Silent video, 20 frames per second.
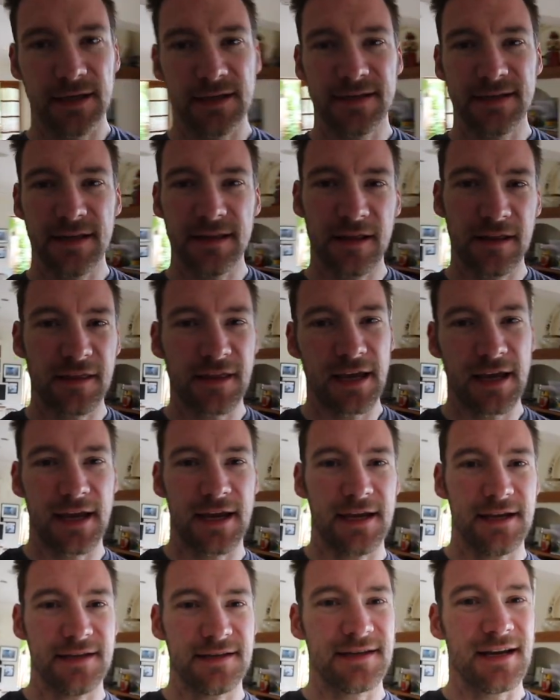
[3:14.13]
You see, the thing
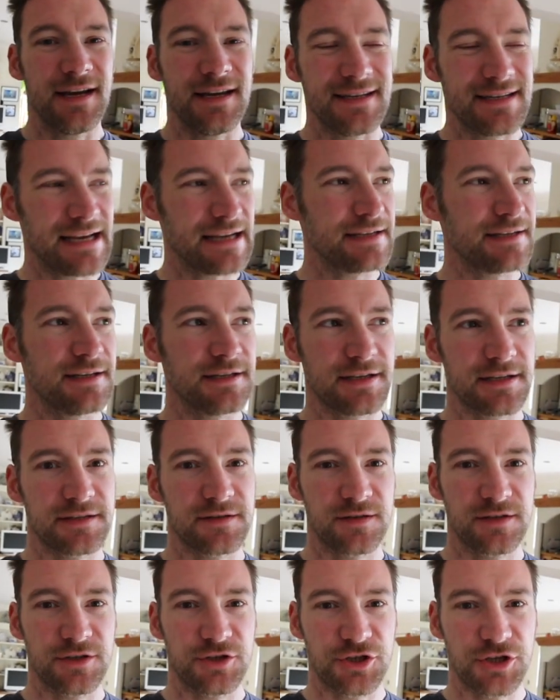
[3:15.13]
is, Tesla
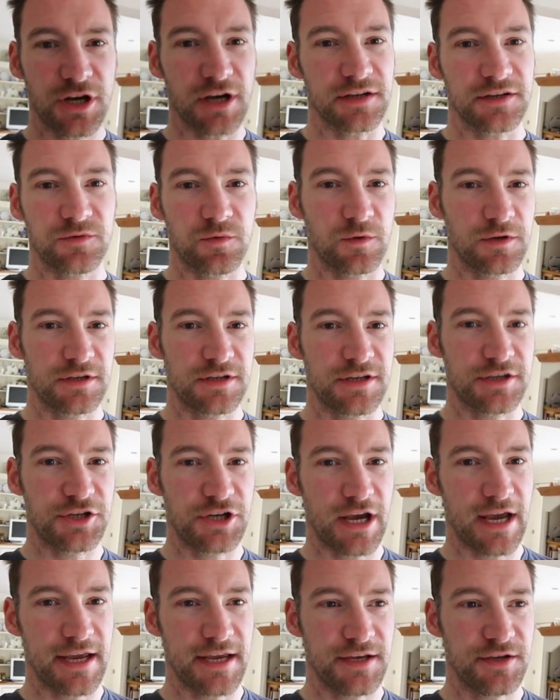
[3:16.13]
doesn't just want to
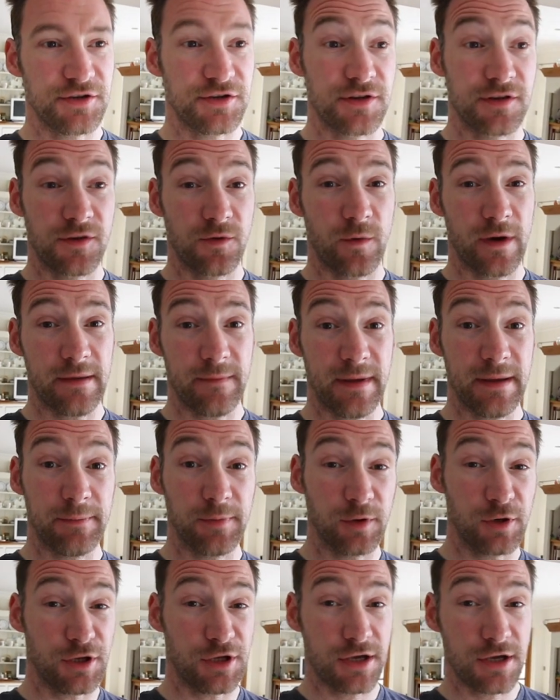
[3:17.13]
change the way
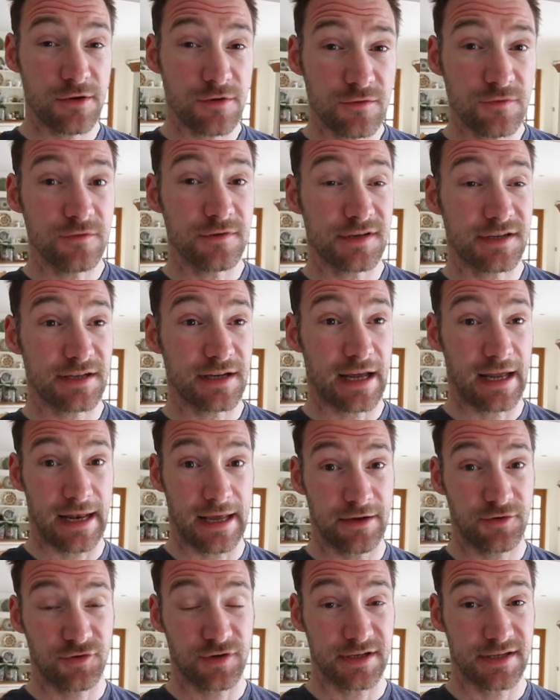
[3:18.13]
people use
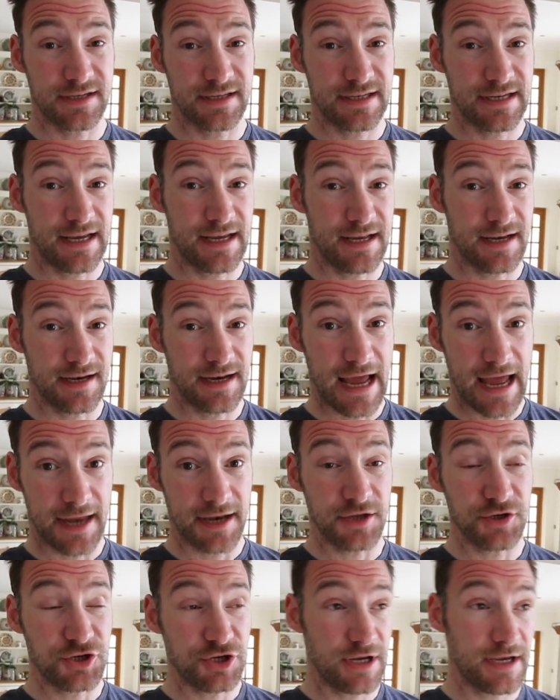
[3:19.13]
electricity and
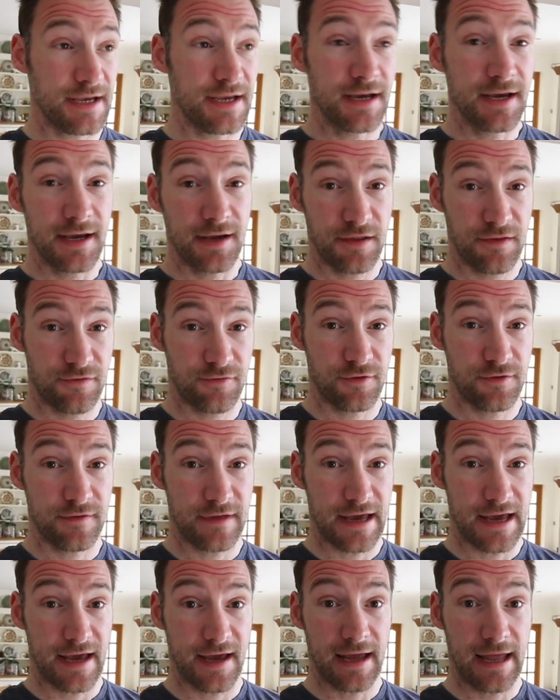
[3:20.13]
energy through
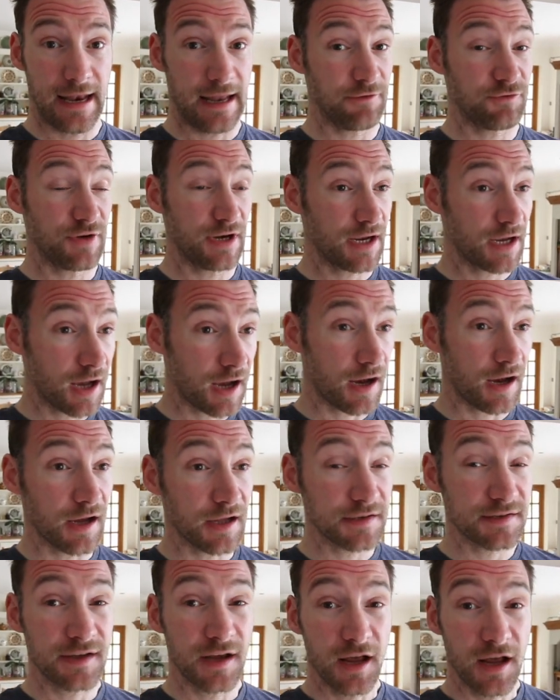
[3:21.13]
their electric
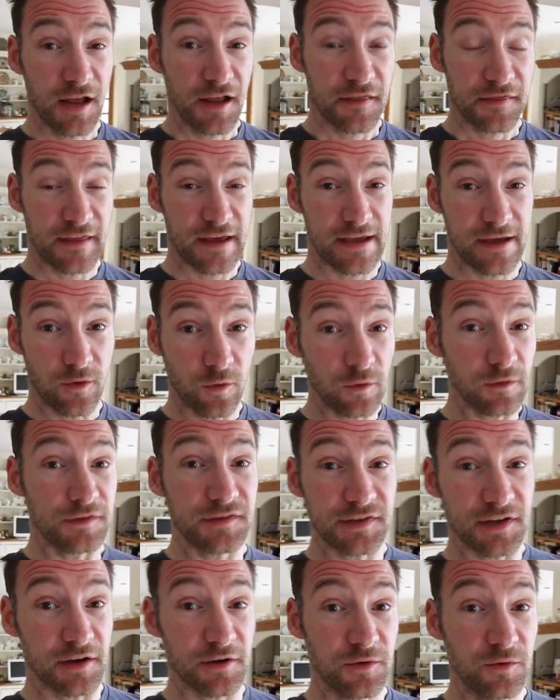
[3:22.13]
cars. They
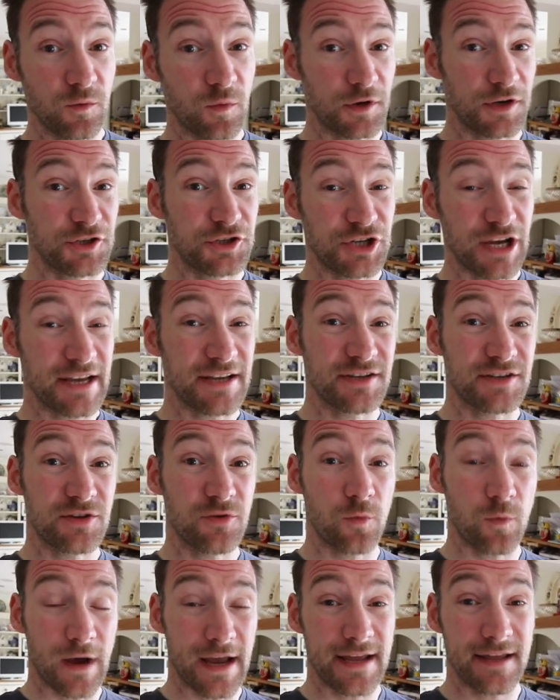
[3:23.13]
also want to change
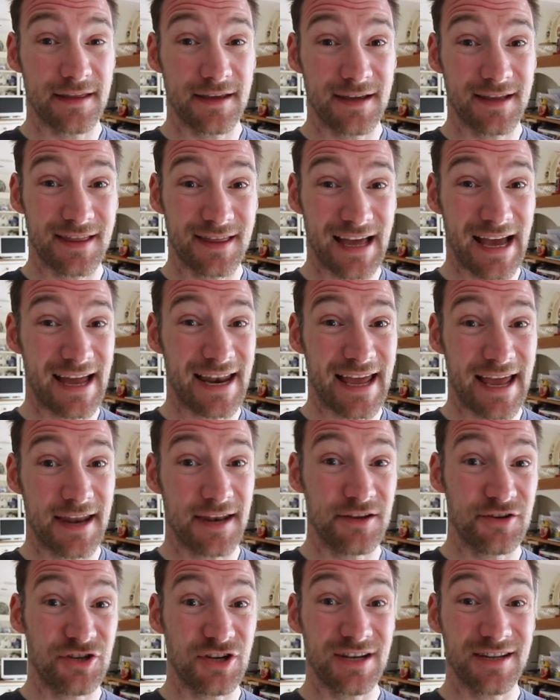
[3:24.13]
the way that that
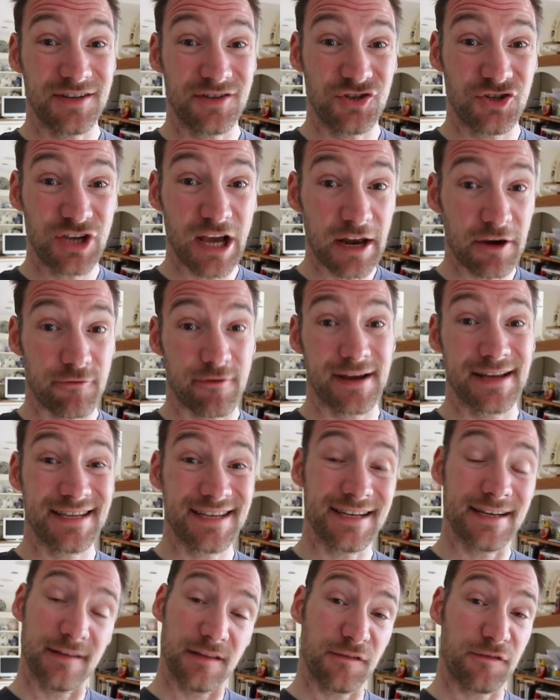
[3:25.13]
energy is
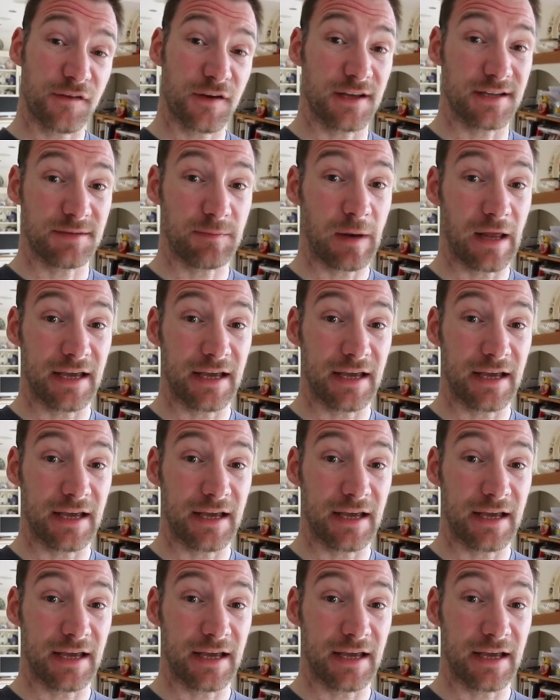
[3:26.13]
generated in the first